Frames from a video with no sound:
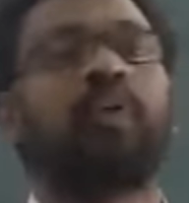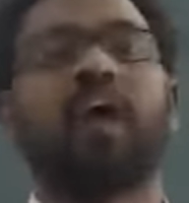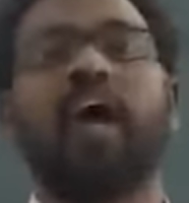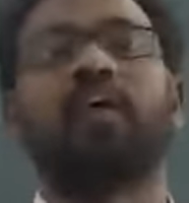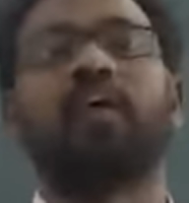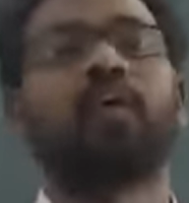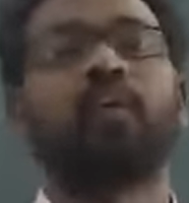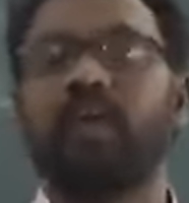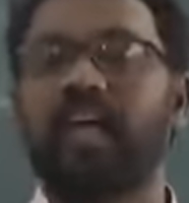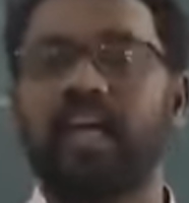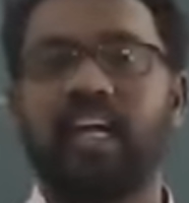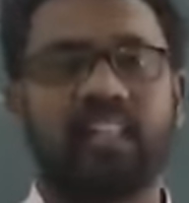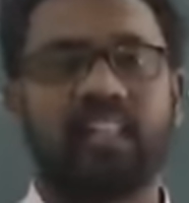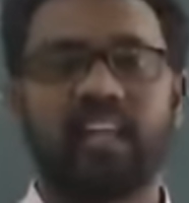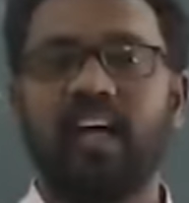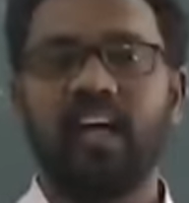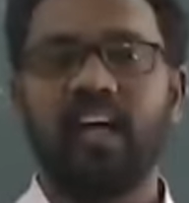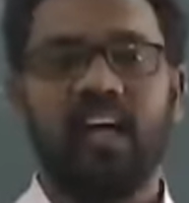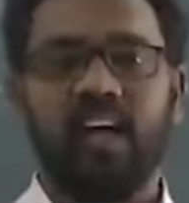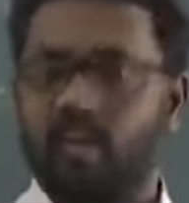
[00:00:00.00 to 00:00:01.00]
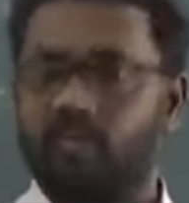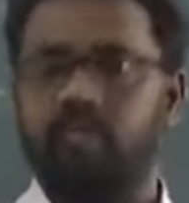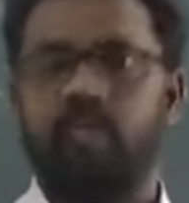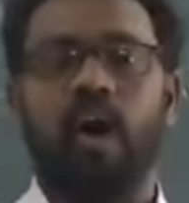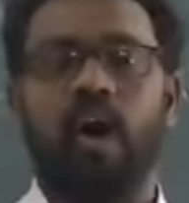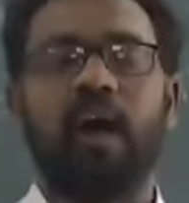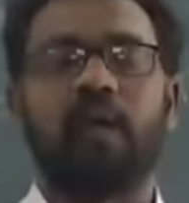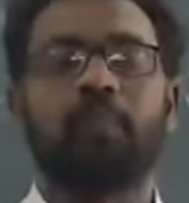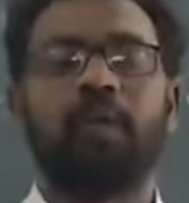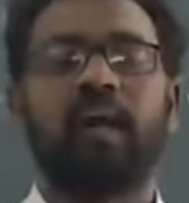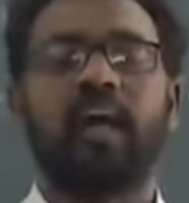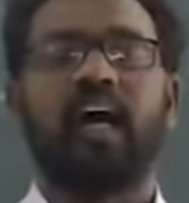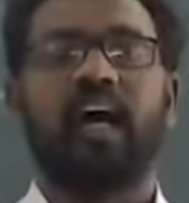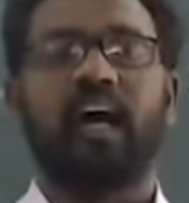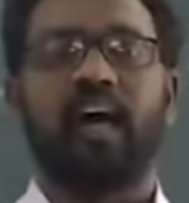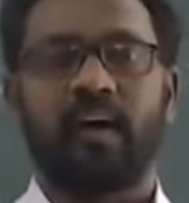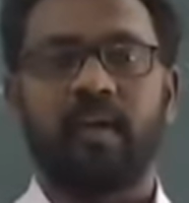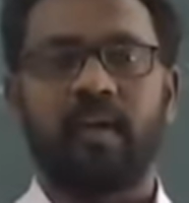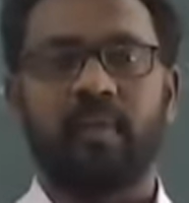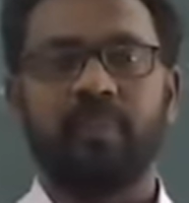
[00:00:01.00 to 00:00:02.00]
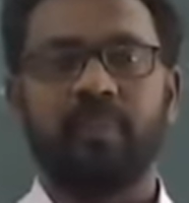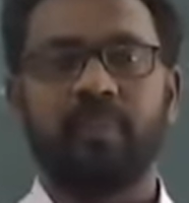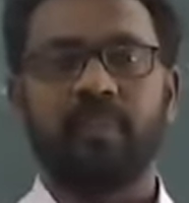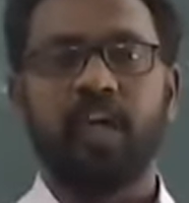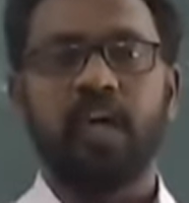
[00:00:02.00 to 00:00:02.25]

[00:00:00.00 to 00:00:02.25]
You have to take the formula.